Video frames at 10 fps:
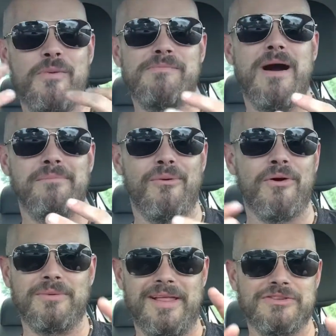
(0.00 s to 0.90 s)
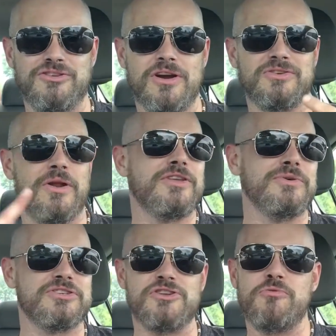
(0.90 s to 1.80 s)
with my board without the trucks on,
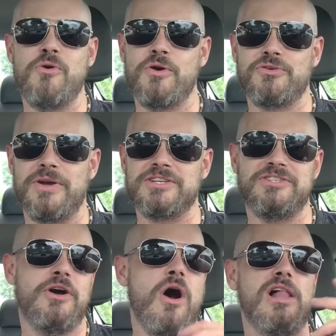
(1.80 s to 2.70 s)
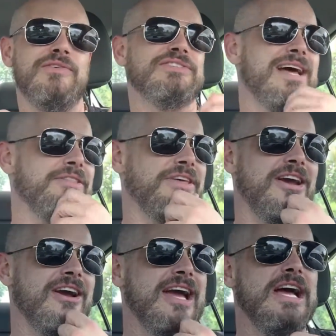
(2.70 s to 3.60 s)
doing snowboard tricks. You know, all of us out
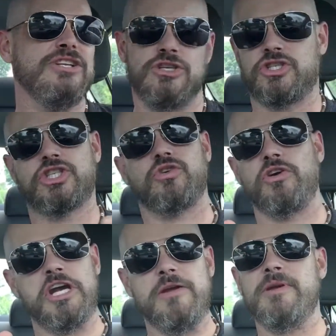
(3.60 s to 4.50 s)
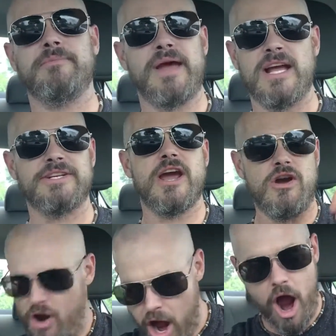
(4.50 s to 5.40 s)
there just screaming Pantera.